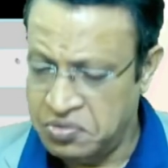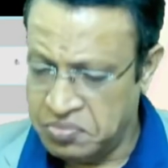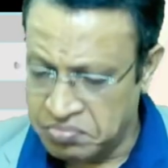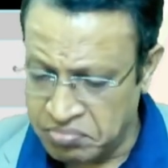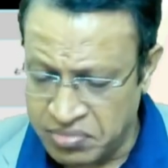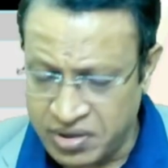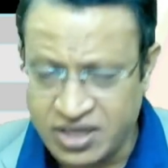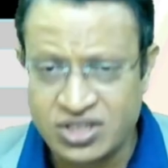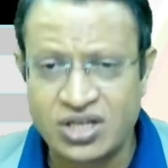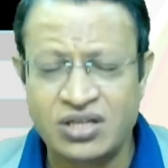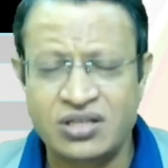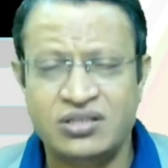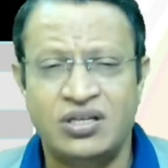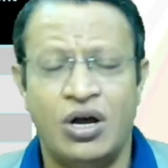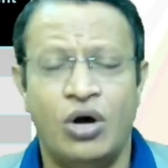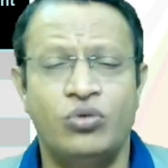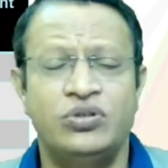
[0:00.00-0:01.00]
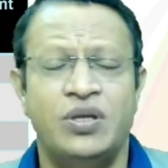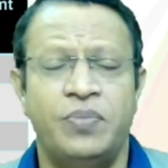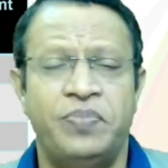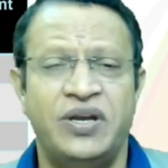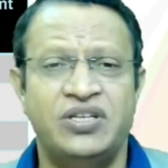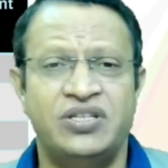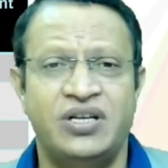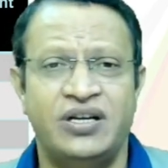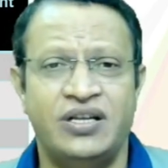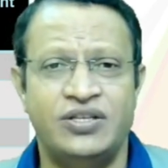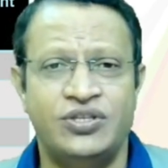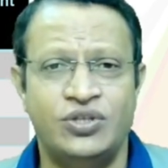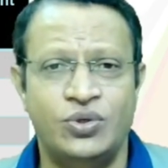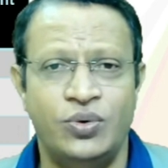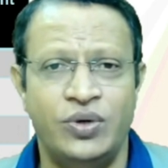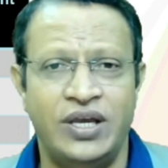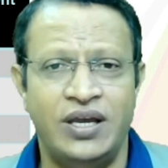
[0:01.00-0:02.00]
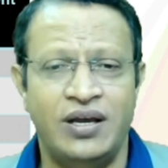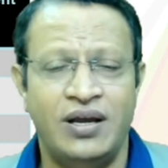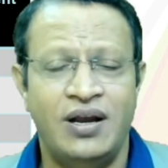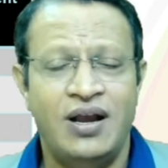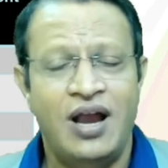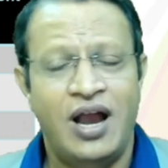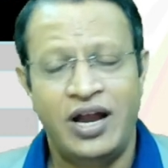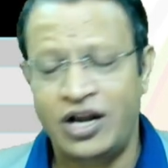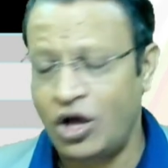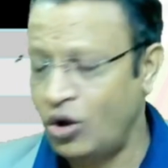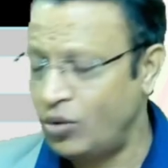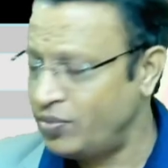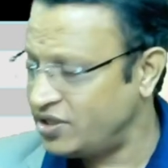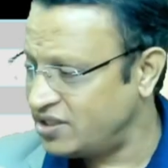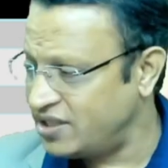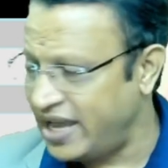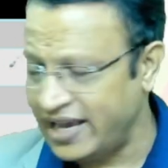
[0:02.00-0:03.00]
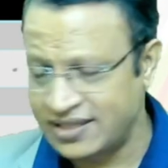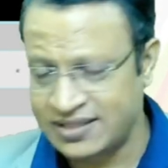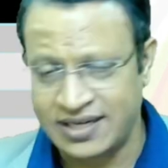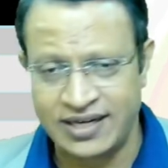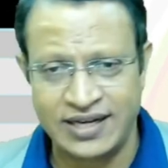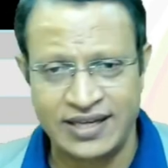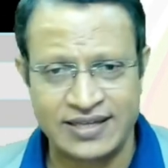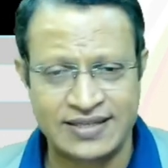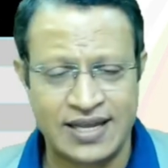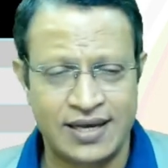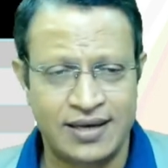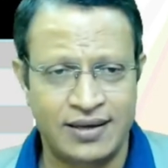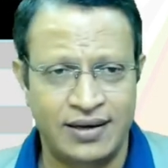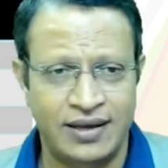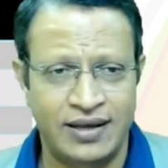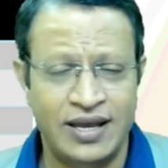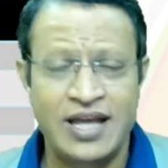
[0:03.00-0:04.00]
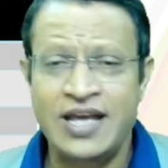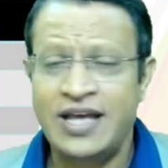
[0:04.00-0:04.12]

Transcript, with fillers: measures how the patient is doing and how much the anxiety is occurring.